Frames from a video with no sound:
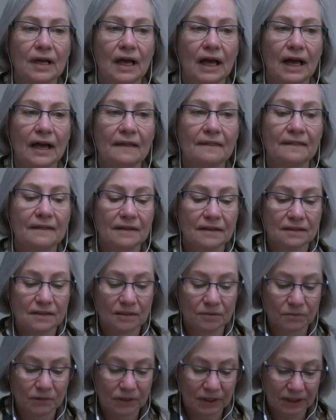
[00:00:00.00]
I think,
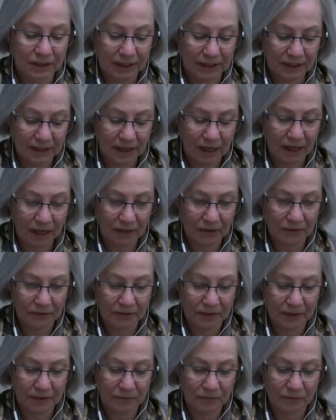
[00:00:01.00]
some really
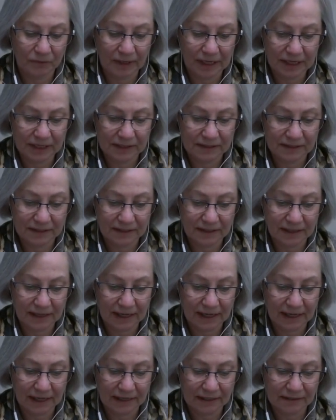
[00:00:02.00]
concrete ways
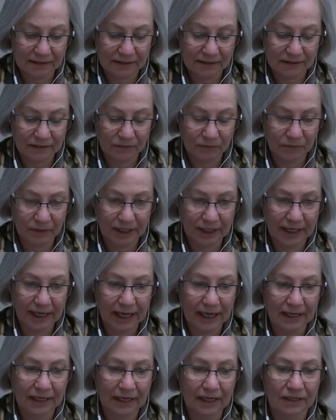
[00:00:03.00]
that we
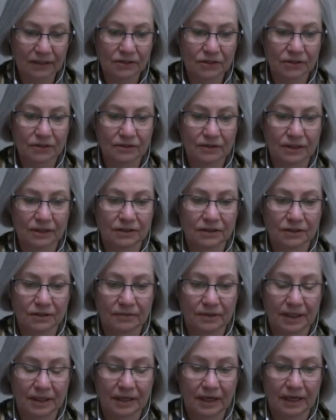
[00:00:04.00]
can enter
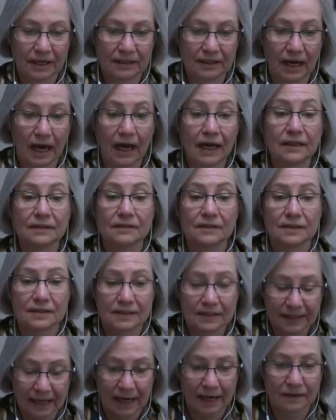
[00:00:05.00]
into a
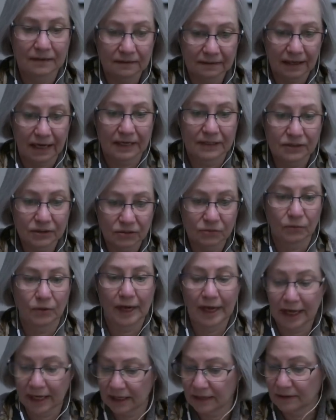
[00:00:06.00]
non-scandalized
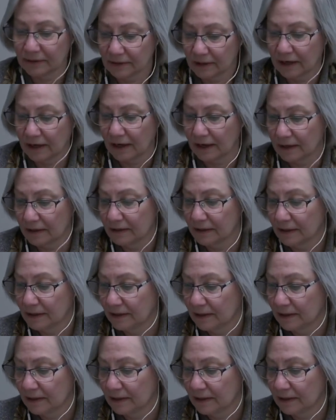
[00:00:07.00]
way of